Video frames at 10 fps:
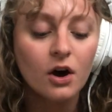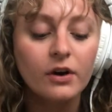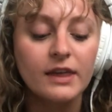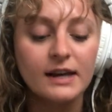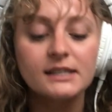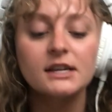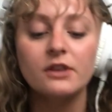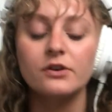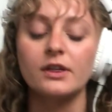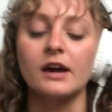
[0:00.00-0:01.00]
Okay, that's the
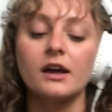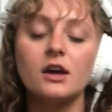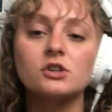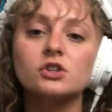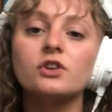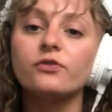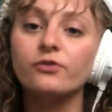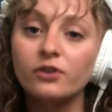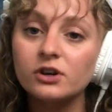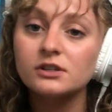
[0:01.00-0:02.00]
other thing. So the
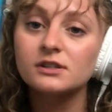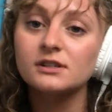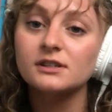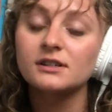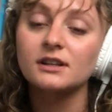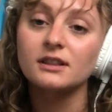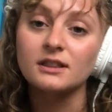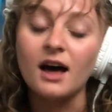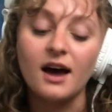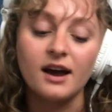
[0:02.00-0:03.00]
first
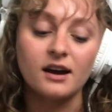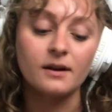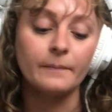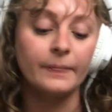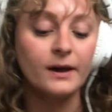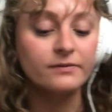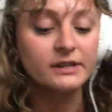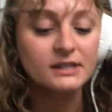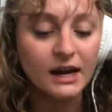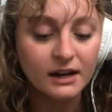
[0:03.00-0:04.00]
line of the
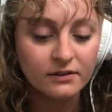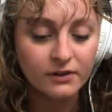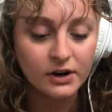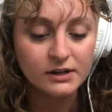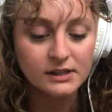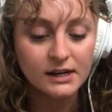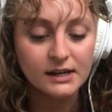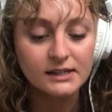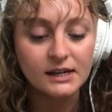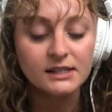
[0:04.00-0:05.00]
second verse
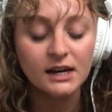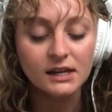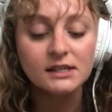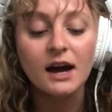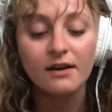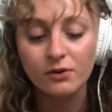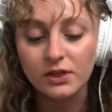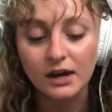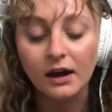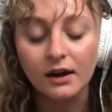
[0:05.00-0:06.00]
is I say yes to
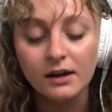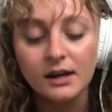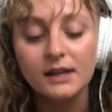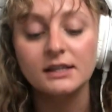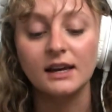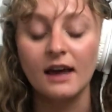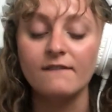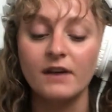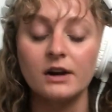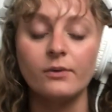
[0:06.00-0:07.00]
everything because I can't
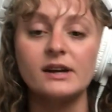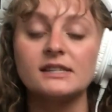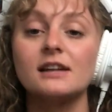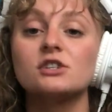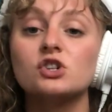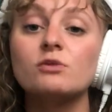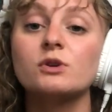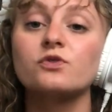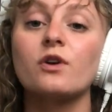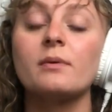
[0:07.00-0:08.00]
find a way to say it's too
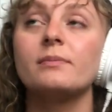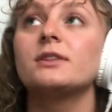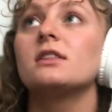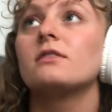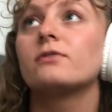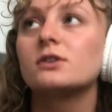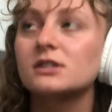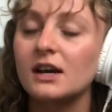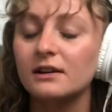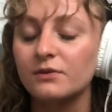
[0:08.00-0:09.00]
much for me, but then the first
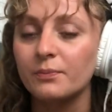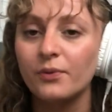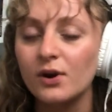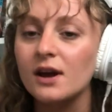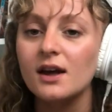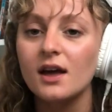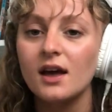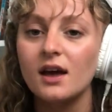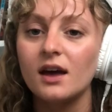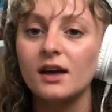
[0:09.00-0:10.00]
line of the pre
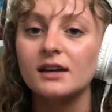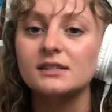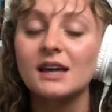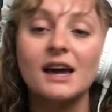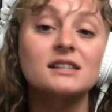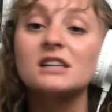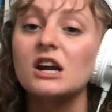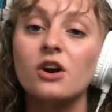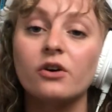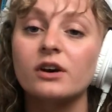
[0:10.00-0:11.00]
is can't say
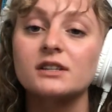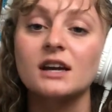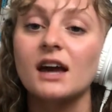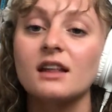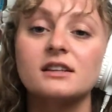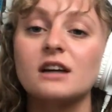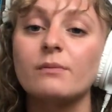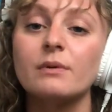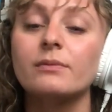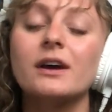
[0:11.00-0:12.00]
no because I can't let down
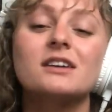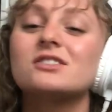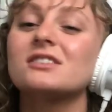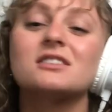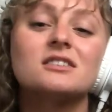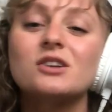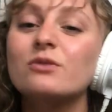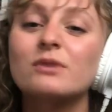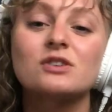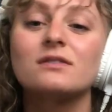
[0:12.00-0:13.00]
people. Like, it's just too
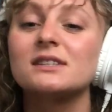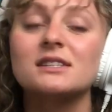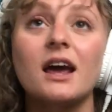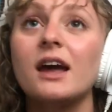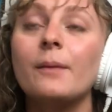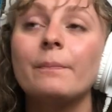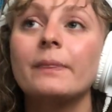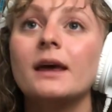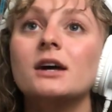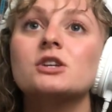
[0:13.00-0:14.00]
much of the same,
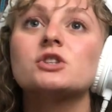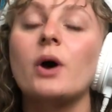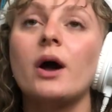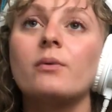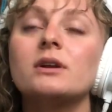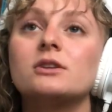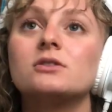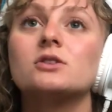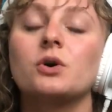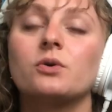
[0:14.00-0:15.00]
so I would
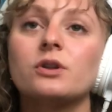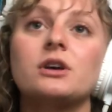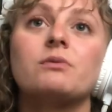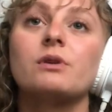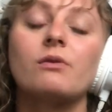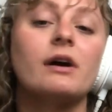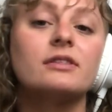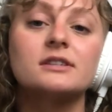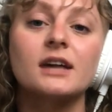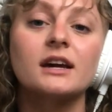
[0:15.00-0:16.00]
totally rewrite
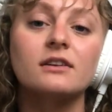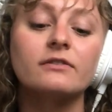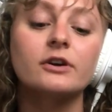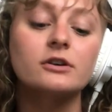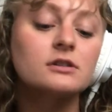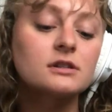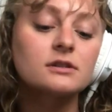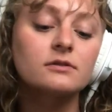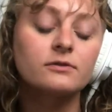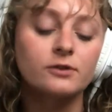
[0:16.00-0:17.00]
the second verse
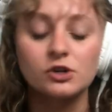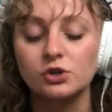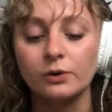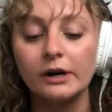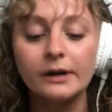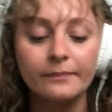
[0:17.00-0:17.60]
for sure.